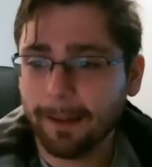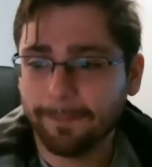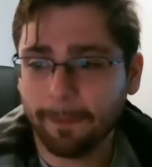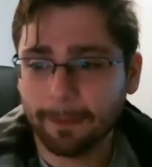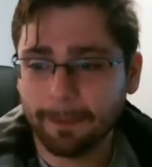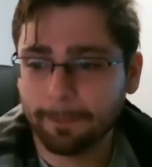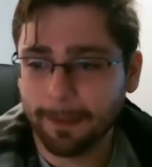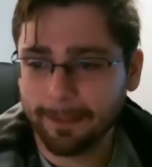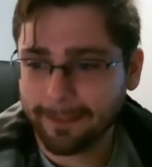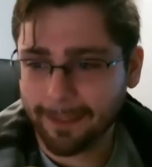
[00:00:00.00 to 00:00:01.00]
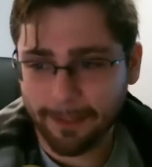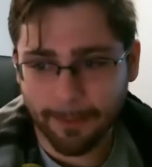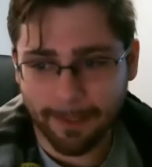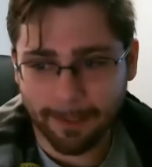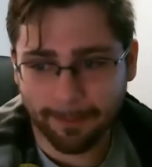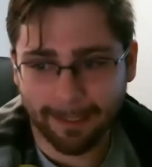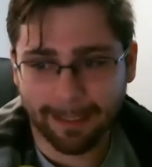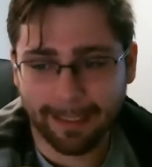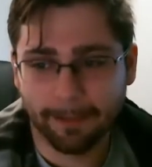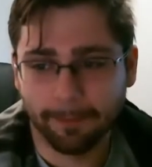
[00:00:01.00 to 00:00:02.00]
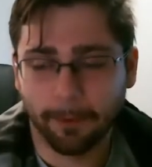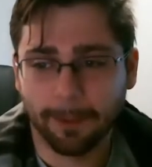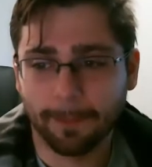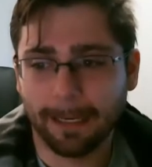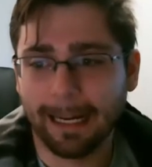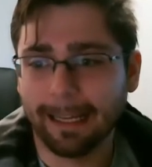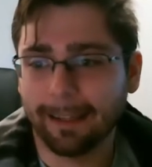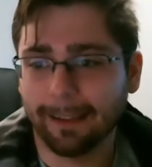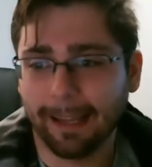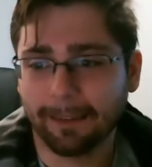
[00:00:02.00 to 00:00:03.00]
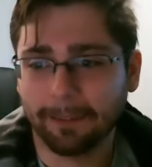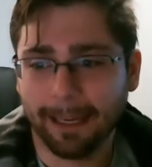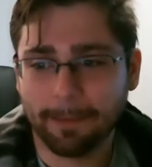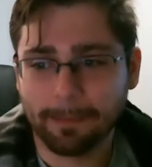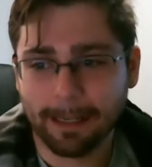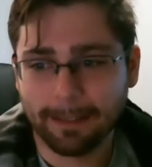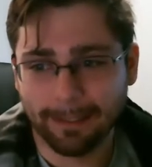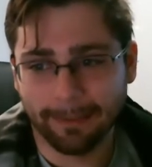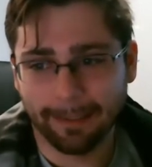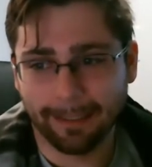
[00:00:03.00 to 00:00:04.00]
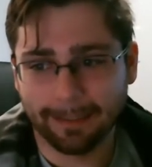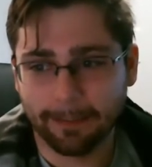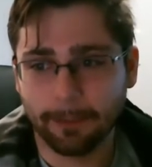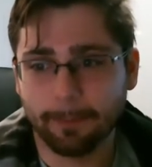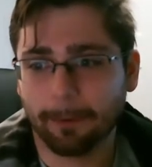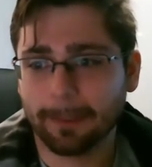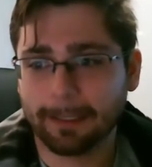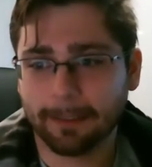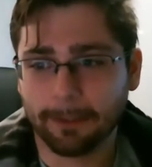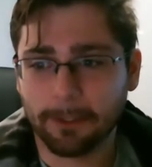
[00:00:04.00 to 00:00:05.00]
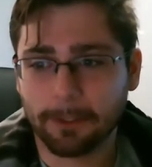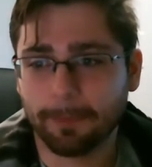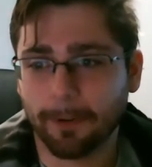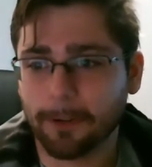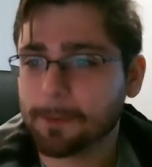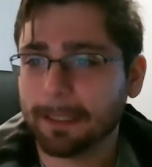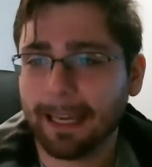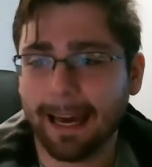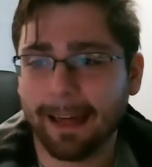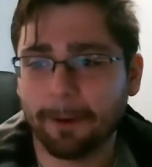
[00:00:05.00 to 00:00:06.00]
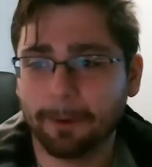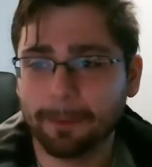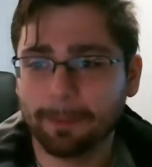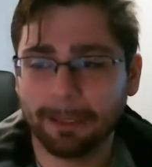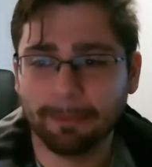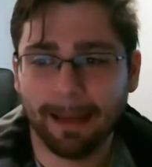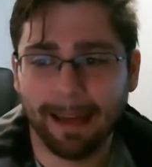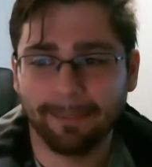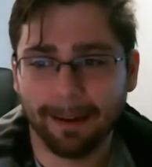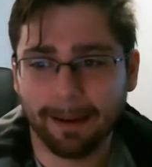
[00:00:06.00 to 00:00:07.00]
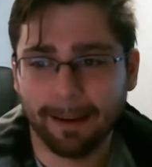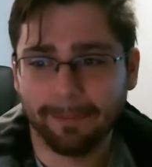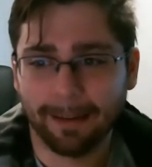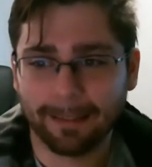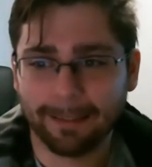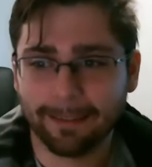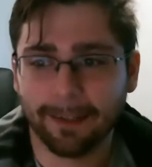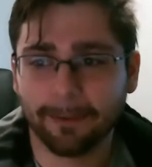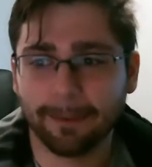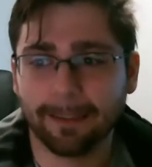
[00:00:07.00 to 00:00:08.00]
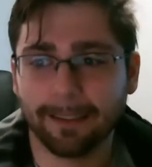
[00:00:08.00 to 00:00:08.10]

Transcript: if I'm in a budget situation where I can't afford to buy a lot of games, I generally like to do my research first. But yeah, I would be pretty mad if I if I. that's why you should